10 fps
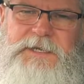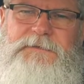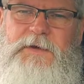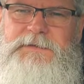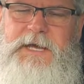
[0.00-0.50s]
a
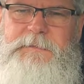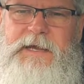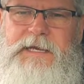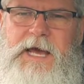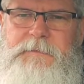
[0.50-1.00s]
difficult time
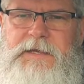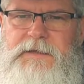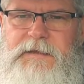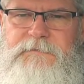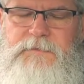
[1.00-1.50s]

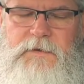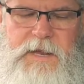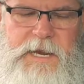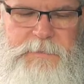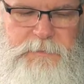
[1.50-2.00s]
economically for a
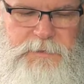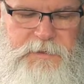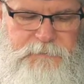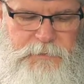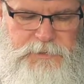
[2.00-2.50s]
lot of people who
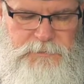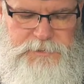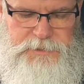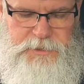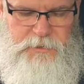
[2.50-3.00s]
don't have
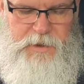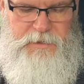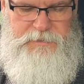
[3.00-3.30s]
resources to go out